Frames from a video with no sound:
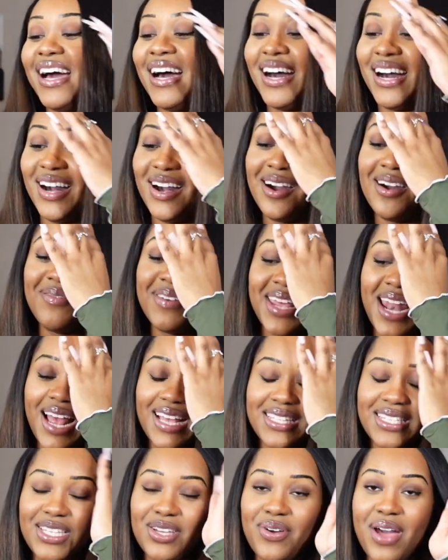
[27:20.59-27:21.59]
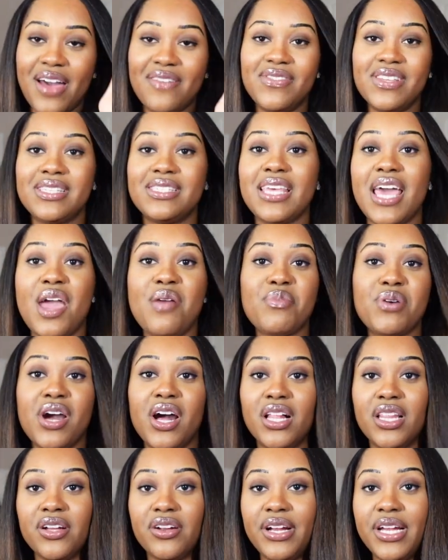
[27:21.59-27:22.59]
And I still have the same
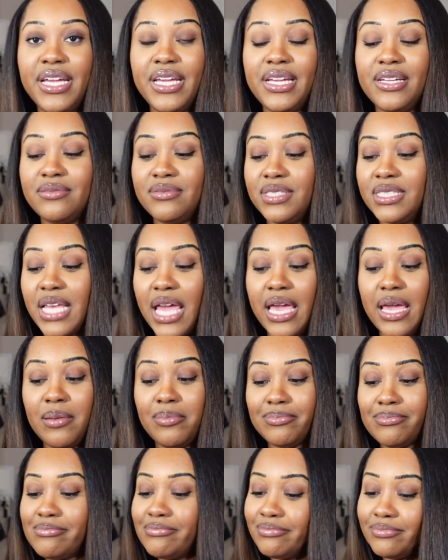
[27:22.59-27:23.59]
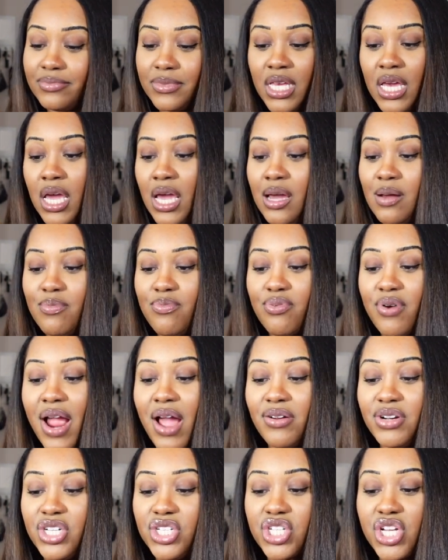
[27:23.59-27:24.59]
color in, same
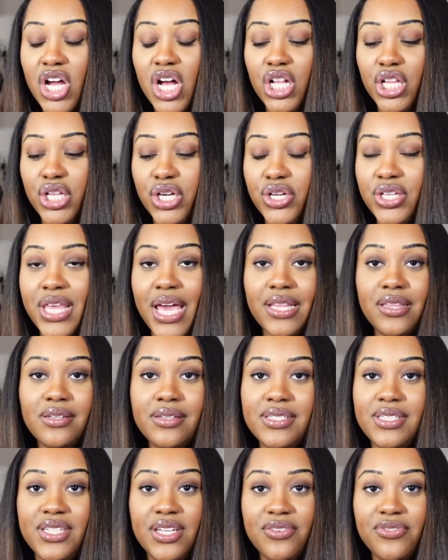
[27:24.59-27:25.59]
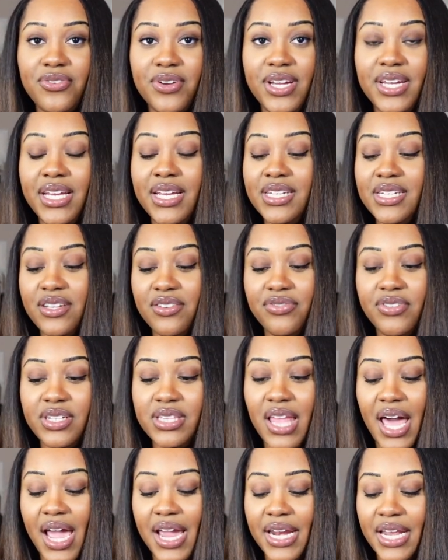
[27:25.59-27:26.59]
brownish color that looks different in different
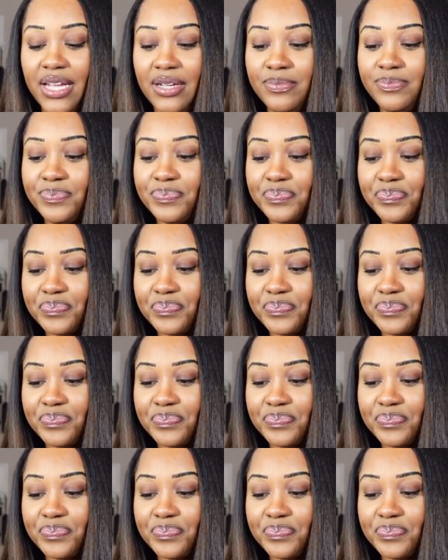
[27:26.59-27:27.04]
lighting.